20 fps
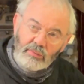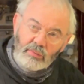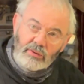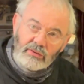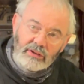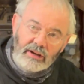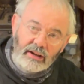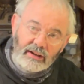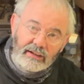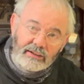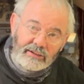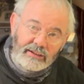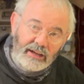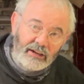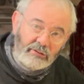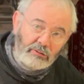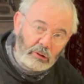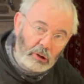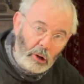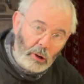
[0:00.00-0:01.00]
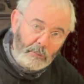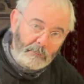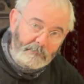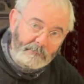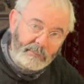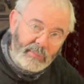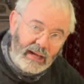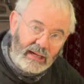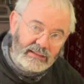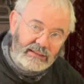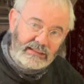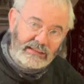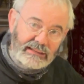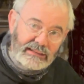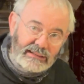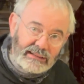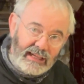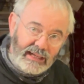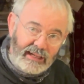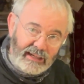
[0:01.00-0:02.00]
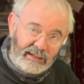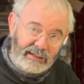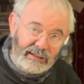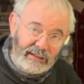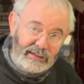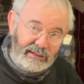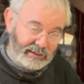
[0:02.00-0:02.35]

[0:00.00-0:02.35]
will kind of go and stick,